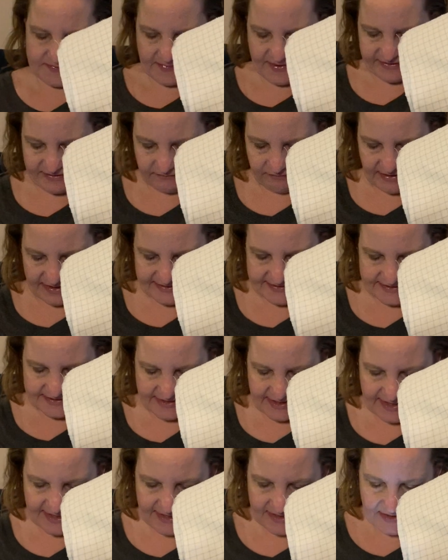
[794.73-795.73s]
method last
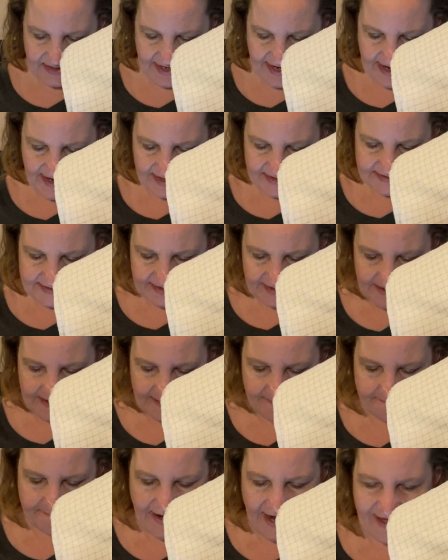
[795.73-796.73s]
night, and
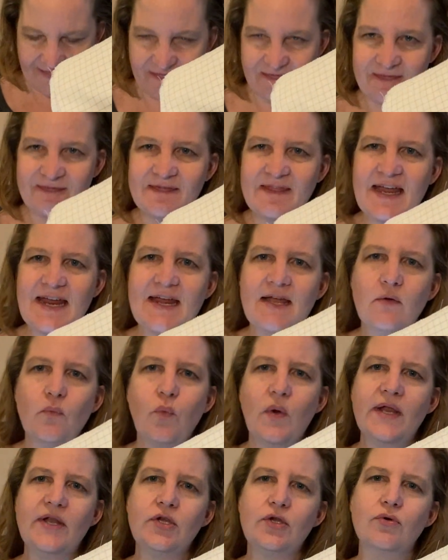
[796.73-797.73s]
I think
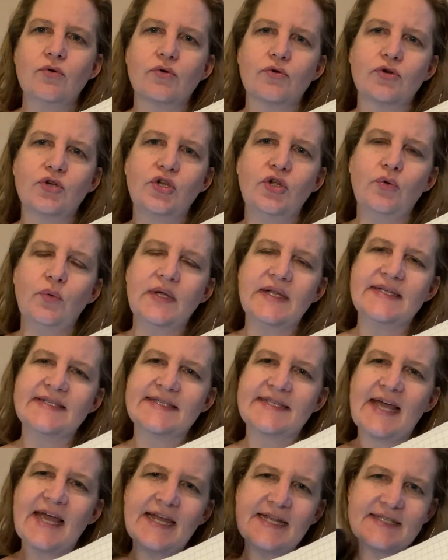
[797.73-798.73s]
when you're doing
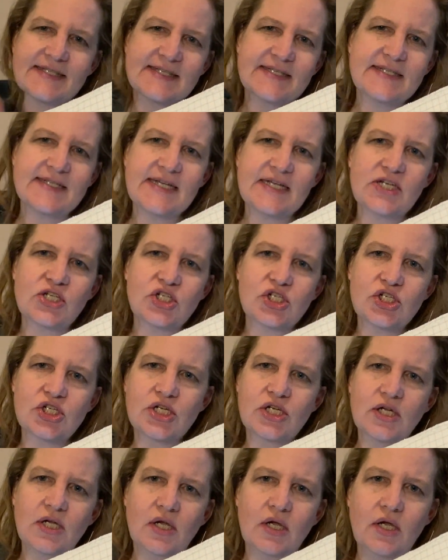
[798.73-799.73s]
tent stitch,
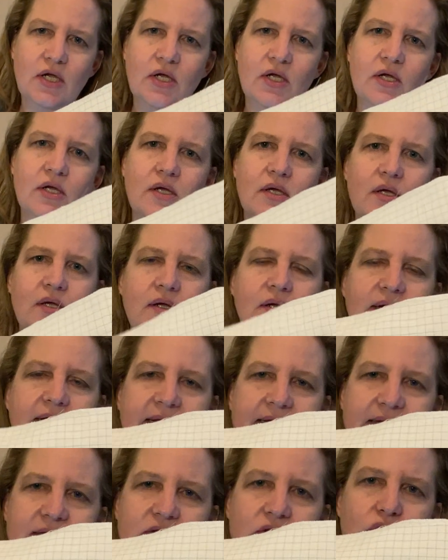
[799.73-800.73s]

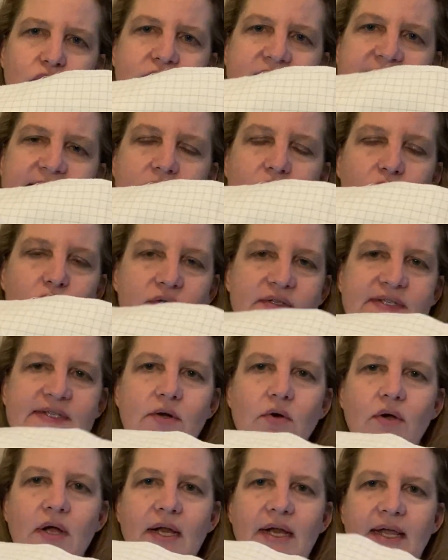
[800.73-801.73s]
you're
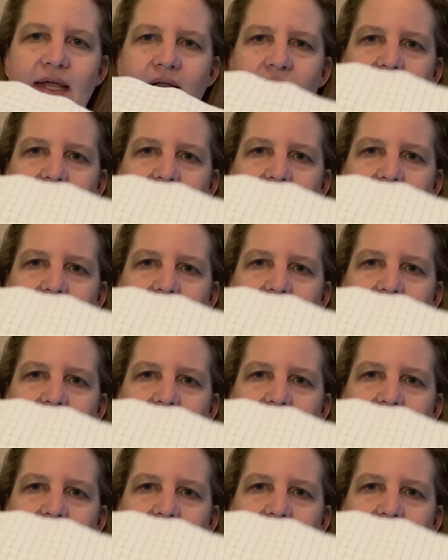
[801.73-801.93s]
still going to get